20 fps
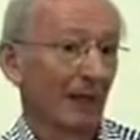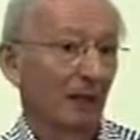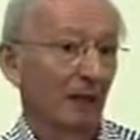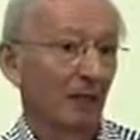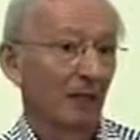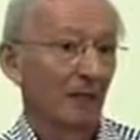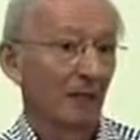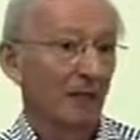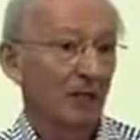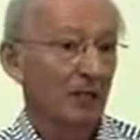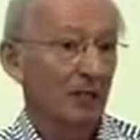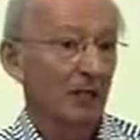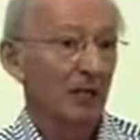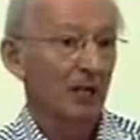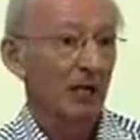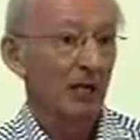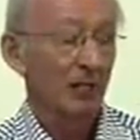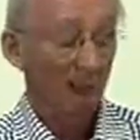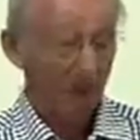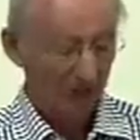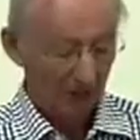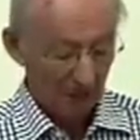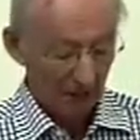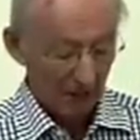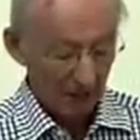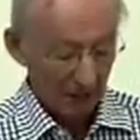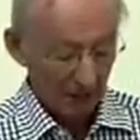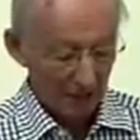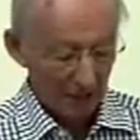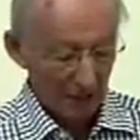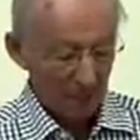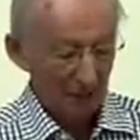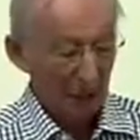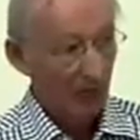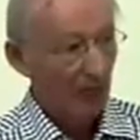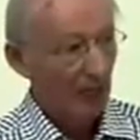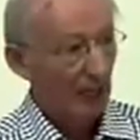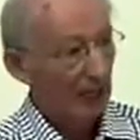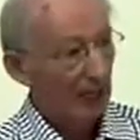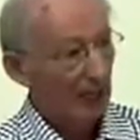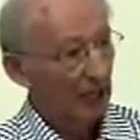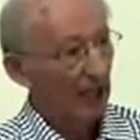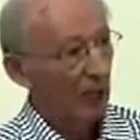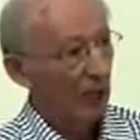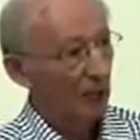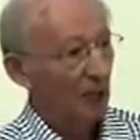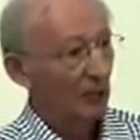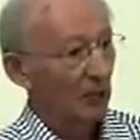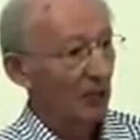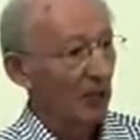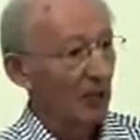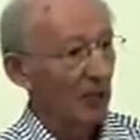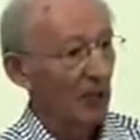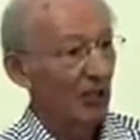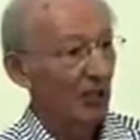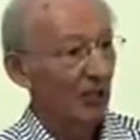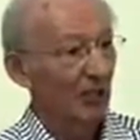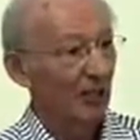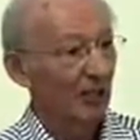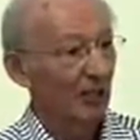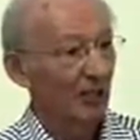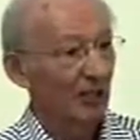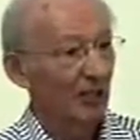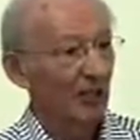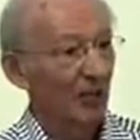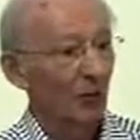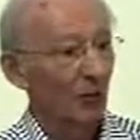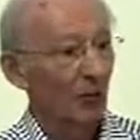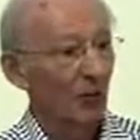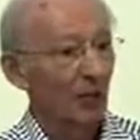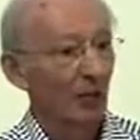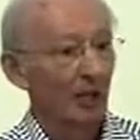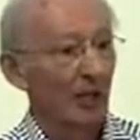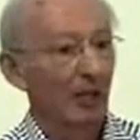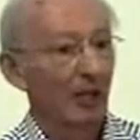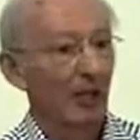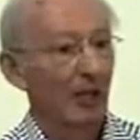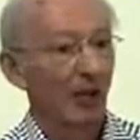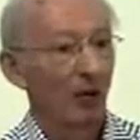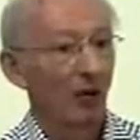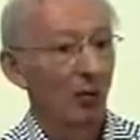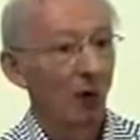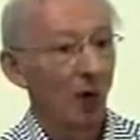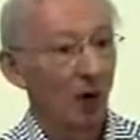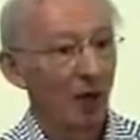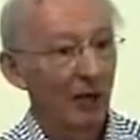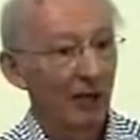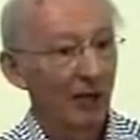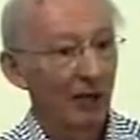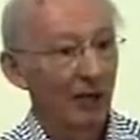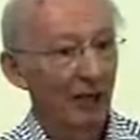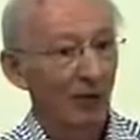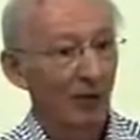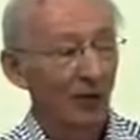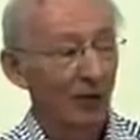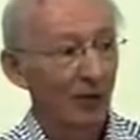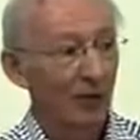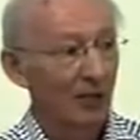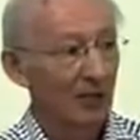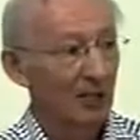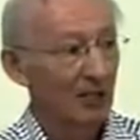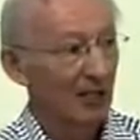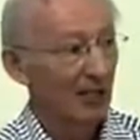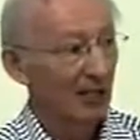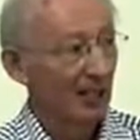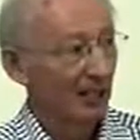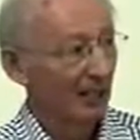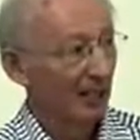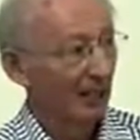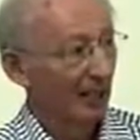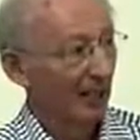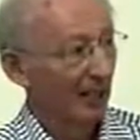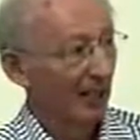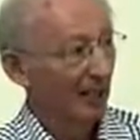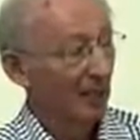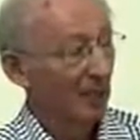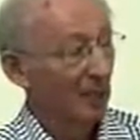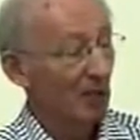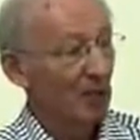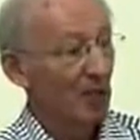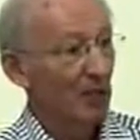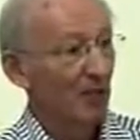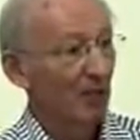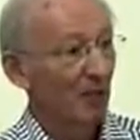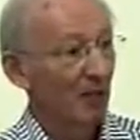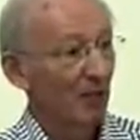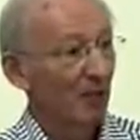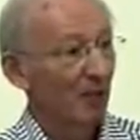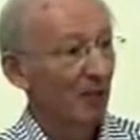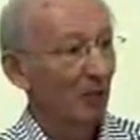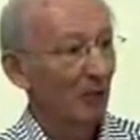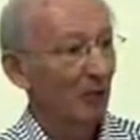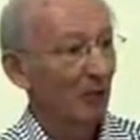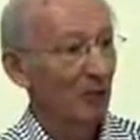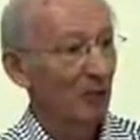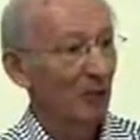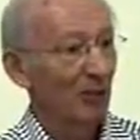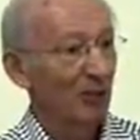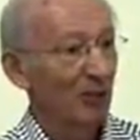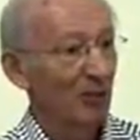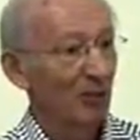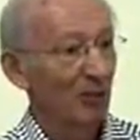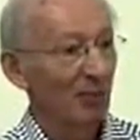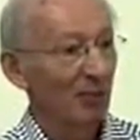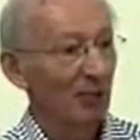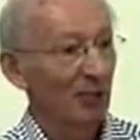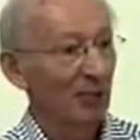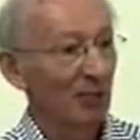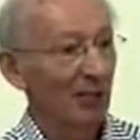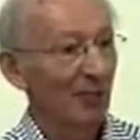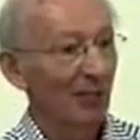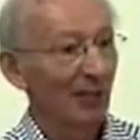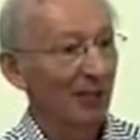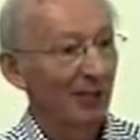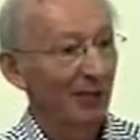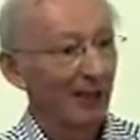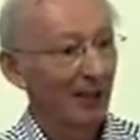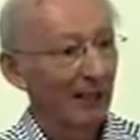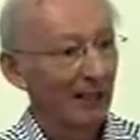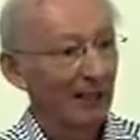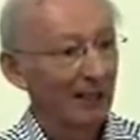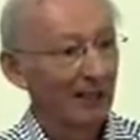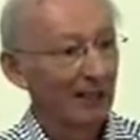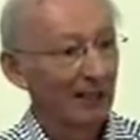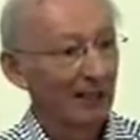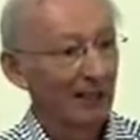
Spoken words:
And Francis came back to me and said he'd like me to share it with a wider audience. And I must say I felt pretty dubious about that.